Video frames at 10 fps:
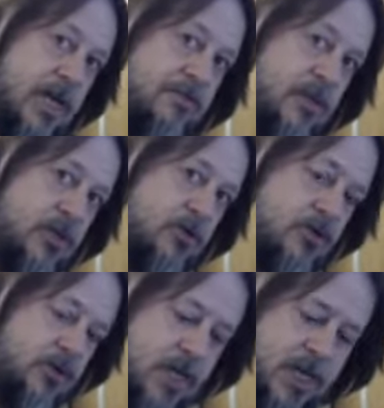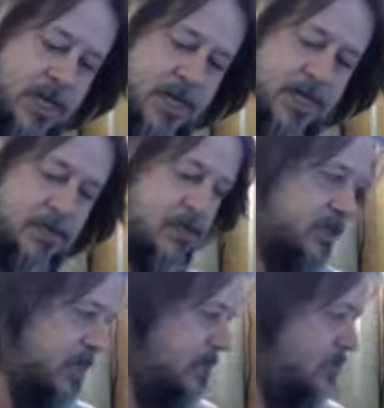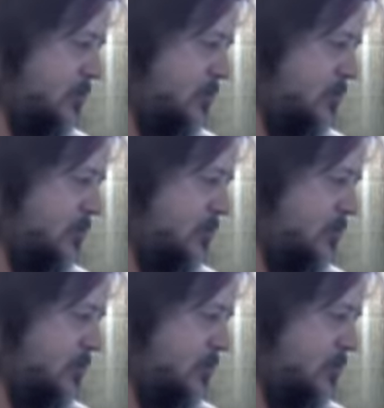I'm not trying to take